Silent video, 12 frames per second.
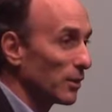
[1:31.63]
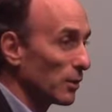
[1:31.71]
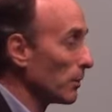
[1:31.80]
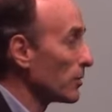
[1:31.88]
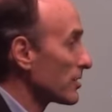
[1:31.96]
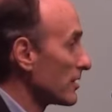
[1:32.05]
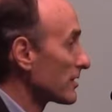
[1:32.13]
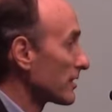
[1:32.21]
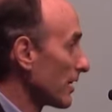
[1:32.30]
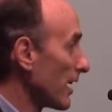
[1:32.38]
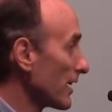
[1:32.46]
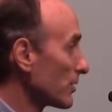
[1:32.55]
or most
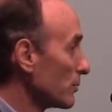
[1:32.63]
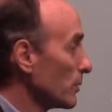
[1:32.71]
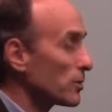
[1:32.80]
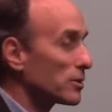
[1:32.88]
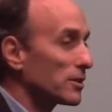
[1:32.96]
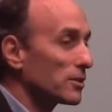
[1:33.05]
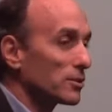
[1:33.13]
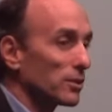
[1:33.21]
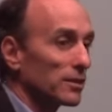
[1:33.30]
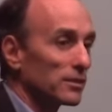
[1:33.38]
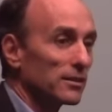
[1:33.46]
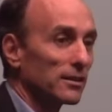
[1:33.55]
disliked, or most
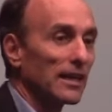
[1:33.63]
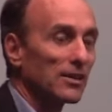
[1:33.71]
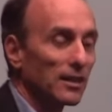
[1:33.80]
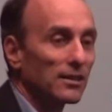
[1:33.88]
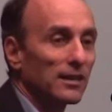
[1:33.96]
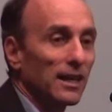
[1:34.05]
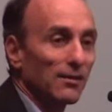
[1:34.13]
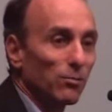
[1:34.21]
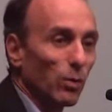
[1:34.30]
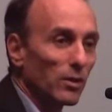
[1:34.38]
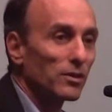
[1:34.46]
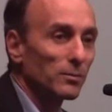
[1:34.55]
distrusted. I think they
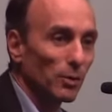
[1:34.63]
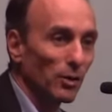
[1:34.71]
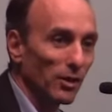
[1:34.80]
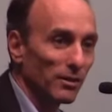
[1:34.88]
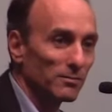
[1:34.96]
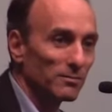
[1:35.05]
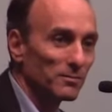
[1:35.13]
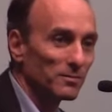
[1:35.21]
have won them all.